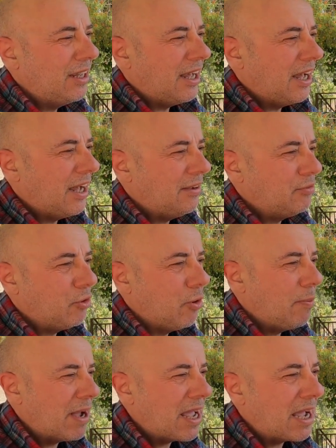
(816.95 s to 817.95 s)
If you
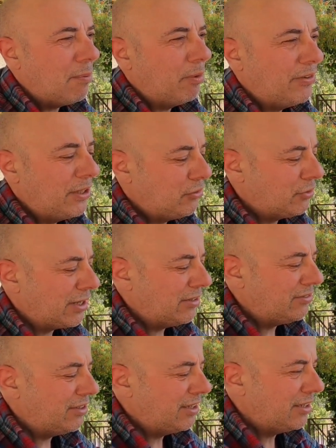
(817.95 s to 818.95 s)
go back a couple of videos, you
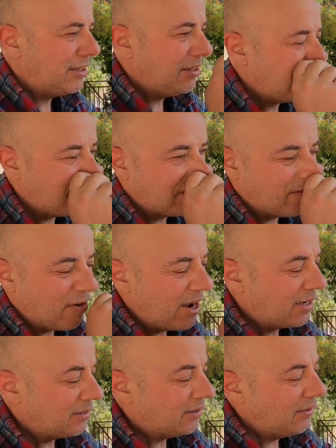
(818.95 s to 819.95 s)
can see that
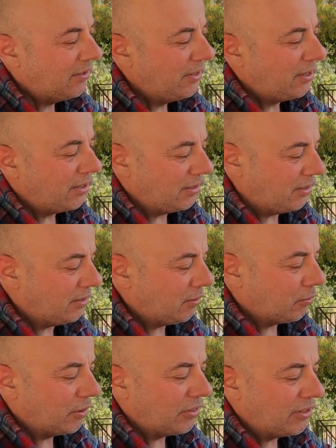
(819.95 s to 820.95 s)
ride
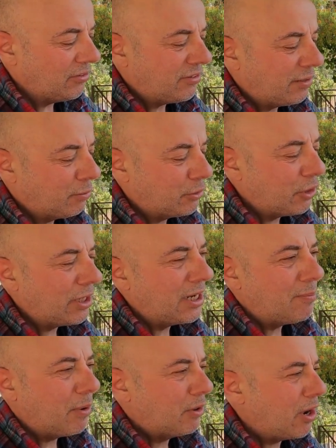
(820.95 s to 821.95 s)
with this, and we're
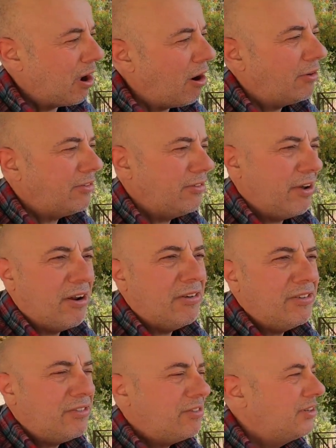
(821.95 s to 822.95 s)
talking about hard
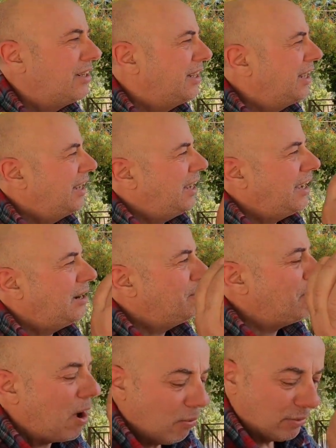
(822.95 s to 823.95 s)
turns and
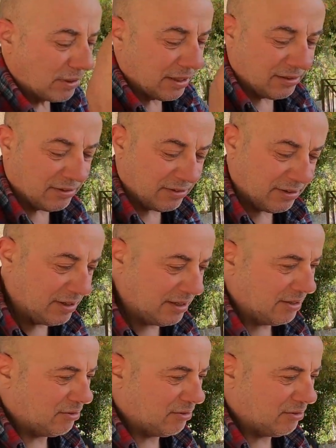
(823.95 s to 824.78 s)
mountains.